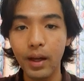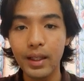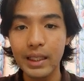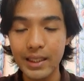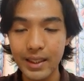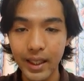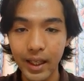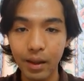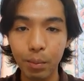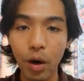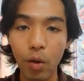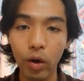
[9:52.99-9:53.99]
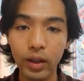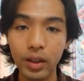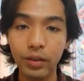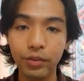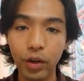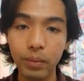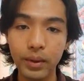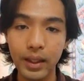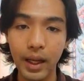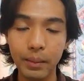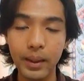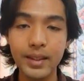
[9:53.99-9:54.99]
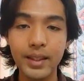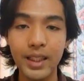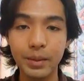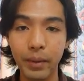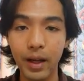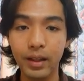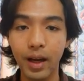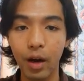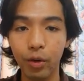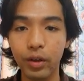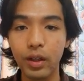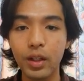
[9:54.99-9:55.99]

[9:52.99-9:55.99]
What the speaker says: Instead, more water from the dam is expelled out.